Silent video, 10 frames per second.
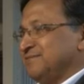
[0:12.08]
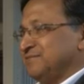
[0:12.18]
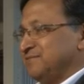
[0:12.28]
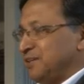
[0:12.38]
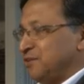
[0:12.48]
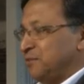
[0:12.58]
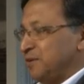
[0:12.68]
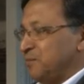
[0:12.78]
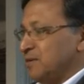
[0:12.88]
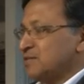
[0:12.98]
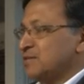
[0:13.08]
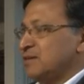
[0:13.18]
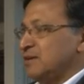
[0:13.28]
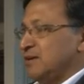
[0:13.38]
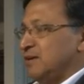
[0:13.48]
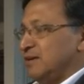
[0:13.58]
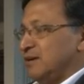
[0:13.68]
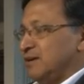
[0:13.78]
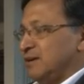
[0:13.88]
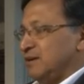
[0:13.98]
Thank you very much.
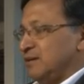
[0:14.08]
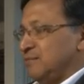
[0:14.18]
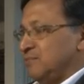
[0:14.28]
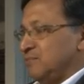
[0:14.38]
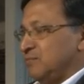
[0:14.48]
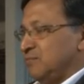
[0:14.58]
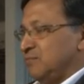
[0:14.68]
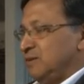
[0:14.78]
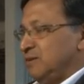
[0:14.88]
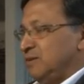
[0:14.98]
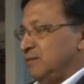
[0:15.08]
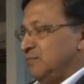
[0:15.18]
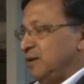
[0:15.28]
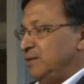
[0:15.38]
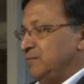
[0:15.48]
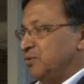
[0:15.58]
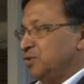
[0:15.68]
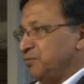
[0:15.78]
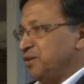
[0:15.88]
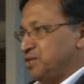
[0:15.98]
The main
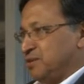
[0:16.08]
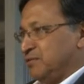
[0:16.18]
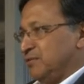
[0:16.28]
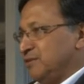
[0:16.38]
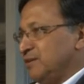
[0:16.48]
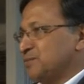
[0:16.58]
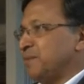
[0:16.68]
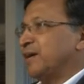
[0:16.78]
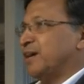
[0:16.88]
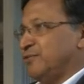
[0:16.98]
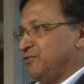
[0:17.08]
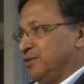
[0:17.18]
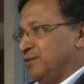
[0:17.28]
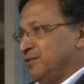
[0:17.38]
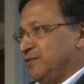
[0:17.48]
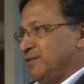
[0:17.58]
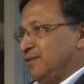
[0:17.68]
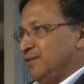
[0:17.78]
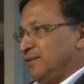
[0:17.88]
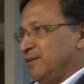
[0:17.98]
motivation is my country.
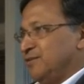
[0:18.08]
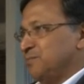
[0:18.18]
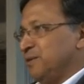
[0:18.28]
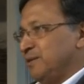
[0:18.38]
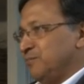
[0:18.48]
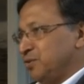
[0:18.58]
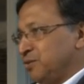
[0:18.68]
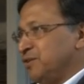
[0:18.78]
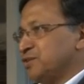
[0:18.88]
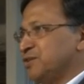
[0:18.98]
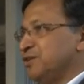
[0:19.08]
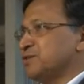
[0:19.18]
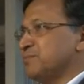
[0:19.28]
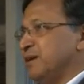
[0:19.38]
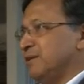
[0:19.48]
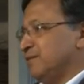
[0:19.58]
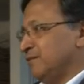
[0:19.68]
Its main motivation is my